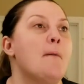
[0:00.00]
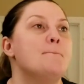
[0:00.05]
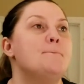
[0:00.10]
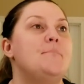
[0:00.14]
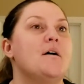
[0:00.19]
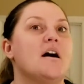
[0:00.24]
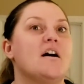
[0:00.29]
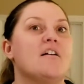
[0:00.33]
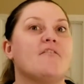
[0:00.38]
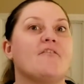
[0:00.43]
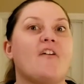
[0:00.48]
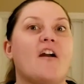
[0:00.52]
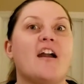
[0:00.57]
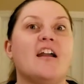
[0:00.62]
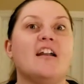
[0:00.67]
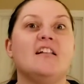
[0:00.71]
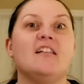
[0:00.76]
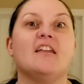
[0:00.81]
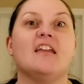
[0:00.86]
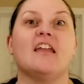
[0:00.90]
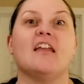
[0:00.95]
But
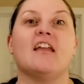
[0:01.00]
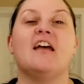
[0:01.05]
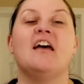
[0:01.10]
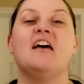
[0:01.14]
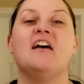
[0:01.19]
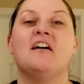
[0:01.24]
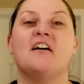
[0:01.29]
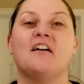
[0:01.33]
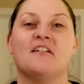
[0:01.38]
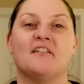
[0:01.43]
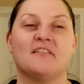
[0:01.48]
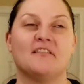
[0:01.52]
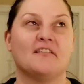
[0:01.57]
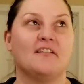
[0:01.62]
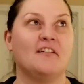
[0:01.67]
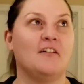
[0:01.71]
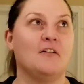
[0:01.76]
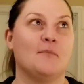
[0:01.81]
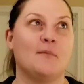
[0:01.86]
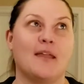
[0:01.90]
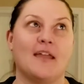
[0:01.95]
finally,
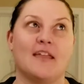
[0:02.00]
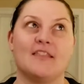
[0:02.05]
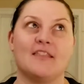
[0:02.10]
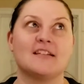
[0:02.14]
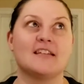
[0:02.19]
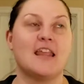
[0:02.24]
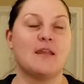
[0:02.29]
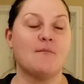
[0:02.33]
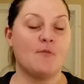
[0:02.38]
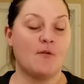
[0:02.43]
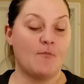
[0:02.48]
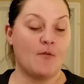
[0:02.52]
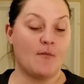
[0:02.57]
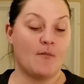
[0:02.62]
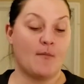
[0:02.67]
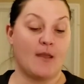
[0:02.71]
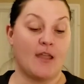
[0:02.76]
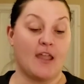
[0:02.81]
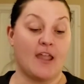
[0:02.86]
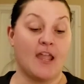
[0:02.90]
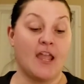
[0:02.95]
oh man, this came up on
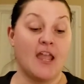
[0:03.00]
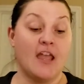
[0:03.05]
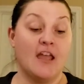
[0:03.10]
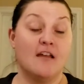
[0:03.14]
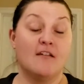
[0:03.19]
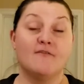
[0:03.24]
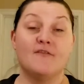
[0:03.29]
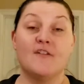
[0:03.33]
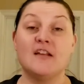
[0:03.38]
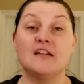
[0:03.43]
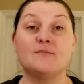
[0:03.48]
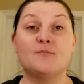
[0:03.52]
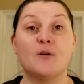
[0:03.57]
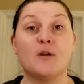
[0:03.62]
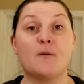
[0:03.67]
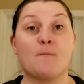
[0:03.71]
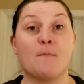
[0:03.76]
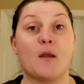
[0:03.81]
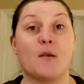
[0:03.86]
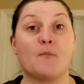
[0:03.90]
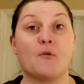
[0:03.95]
my
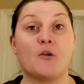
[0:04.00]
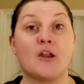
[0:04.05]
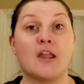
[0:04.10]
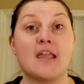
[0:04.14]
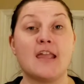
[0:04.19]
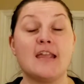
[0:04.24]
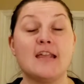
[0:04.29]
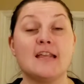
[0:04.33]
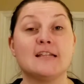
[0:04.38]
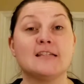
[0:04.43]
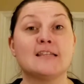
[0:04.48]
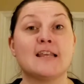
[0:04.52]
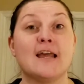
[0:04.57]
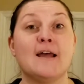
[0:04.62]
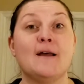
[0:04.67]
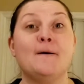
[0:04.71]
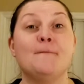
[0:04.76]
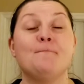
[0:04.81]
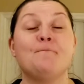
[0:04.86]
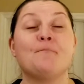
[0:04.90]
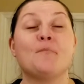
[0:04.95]
Facebook memories
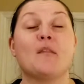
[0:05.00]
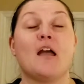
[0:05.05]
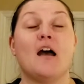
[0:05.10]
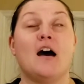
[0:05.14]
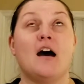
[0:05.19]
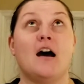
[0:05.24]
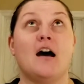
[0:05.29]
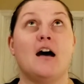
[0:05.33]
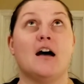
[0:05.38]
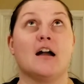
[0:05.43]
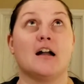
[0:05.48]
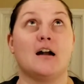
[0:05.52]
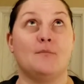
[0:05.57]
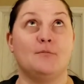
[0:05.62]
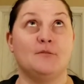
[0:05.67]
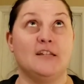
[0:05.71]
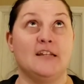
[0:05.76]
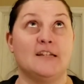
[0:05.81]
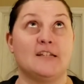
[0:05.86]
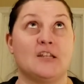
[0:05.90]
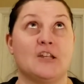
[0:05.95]
a
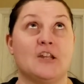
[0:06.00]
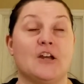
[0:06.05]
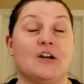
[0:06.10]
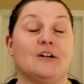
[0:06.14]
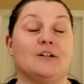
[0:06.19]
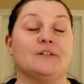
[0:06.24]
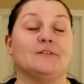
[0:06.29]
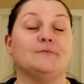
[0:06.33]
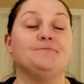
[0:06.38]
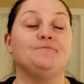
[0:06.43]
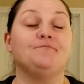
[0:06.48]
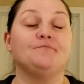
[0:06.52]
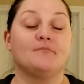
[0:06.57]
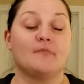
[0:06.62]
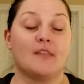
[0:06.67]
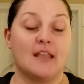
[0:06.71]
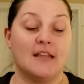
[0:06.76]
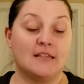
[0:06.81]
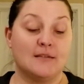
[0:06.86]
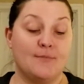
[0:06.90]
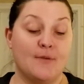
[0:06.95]
couple days ago.
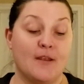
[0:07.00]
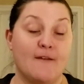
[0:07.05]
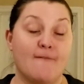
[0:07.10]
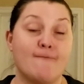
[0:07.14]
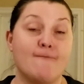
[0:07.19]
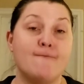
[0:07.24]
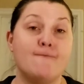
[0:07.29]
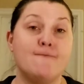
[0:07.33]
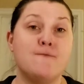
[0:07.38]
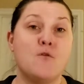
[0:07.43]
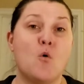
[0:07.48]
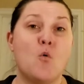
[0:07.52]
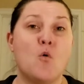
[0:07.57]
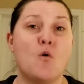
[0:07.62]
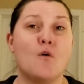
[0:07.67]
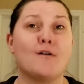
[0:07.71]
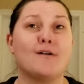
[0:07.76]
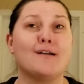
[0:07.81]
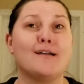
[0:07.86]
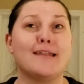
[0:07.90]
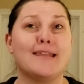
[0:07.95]
It's been
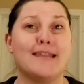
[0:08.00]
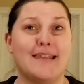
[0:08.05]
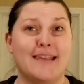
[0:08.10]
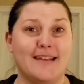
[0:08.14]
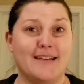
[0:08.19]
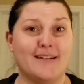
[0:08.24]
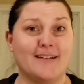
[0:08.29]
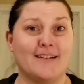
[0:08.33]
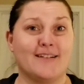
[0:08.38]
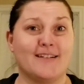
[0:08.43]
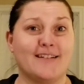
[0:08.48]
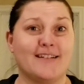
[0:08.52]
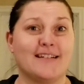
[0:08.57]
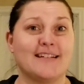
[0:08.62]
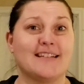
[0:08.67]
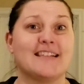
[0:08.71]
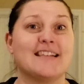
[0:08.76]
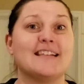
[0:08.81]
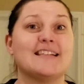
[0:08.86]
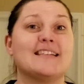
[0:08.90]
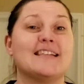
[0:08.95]
4
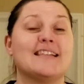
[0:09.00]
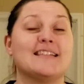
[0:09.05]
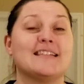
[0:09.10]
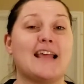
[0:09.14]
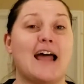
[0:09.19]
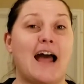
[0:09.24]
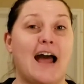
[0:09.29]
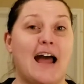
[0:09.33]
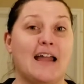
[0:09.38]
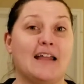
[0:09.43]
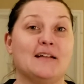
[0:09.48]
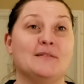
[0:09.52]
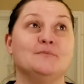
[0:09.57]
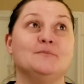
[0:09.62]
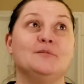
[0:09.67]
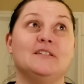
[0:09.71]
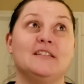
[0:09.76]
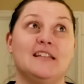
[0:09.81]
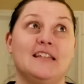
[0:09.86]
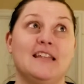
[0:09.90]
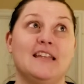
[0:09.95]
years since I
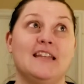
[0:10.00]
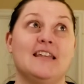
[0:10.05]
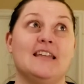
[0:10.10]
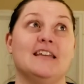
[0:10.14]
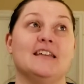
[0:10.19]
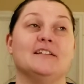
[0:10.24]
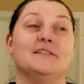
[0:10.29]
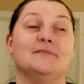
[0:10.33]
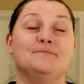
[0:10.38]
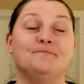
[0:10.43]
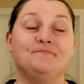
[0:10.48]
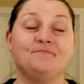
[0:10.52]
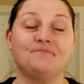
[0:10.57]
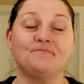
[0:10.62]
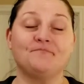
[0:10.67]
completed